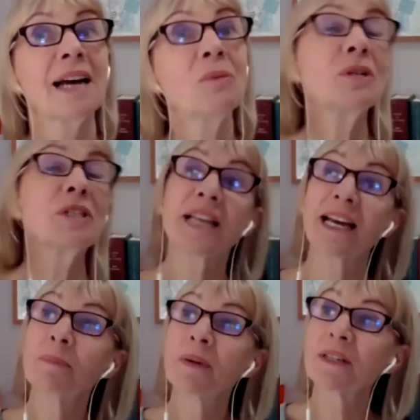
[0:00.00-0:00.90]
i would
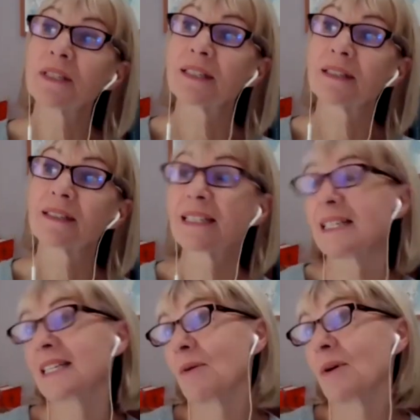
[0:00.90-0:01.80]
say because this
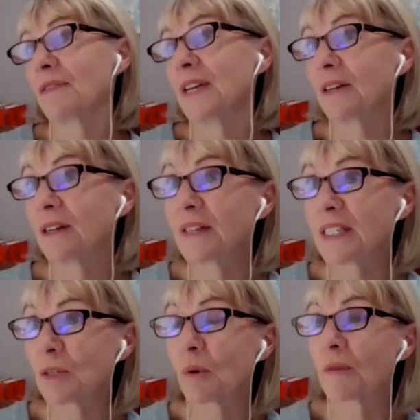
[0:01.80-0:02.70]
is how i feel and
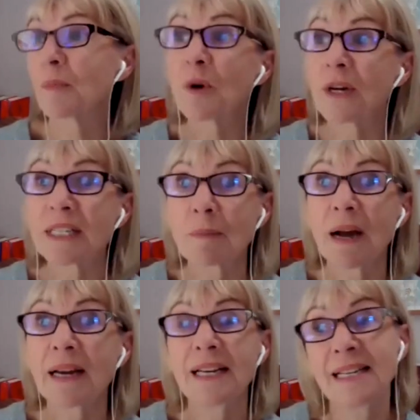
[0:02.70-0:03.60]
this is what the book is
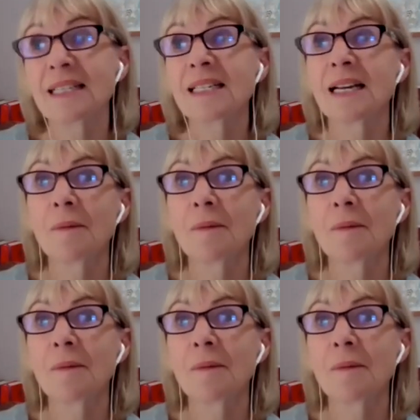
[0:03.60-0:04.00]
about is